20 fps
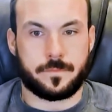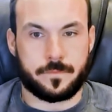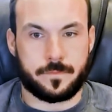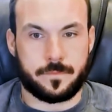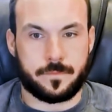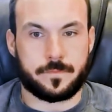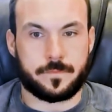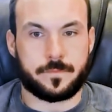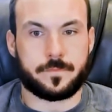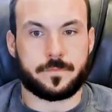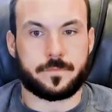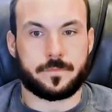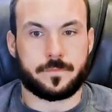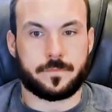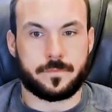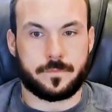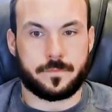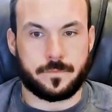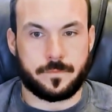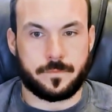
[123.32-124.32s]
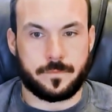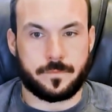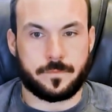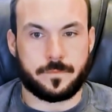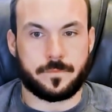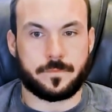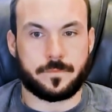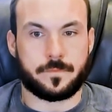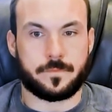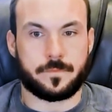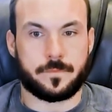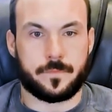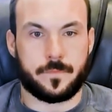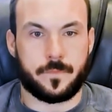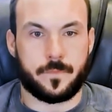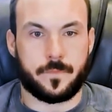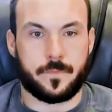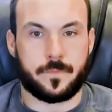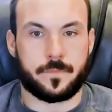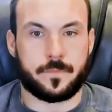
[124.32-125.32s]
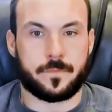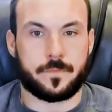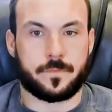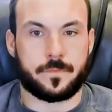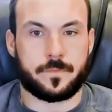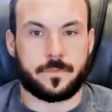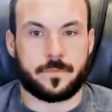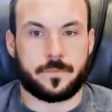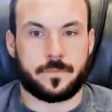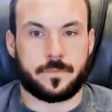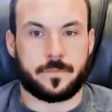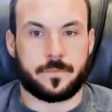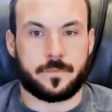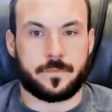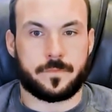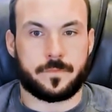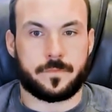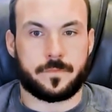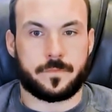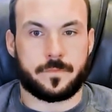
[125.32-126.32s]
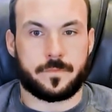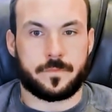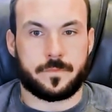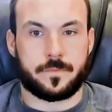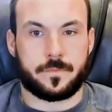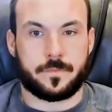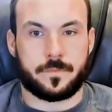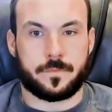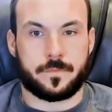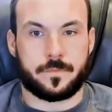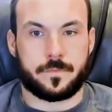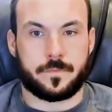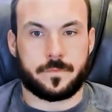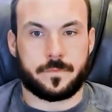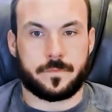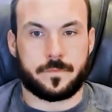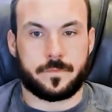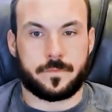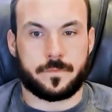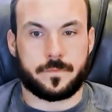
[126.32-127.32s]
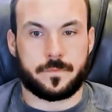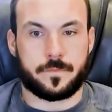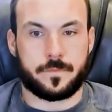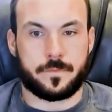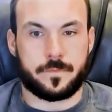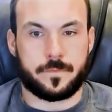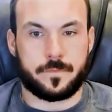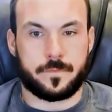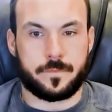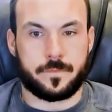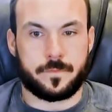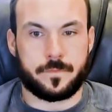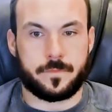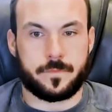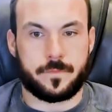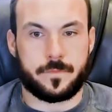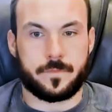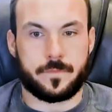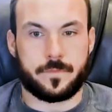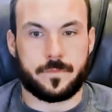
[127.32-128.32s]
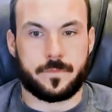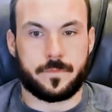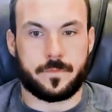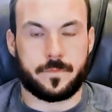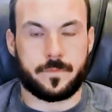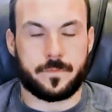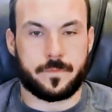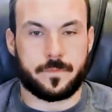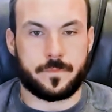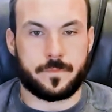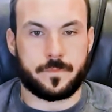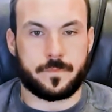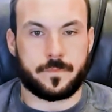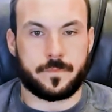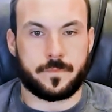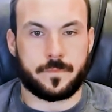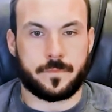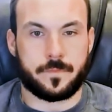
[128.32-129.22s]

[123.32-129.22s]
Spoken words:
The person shown says nothing.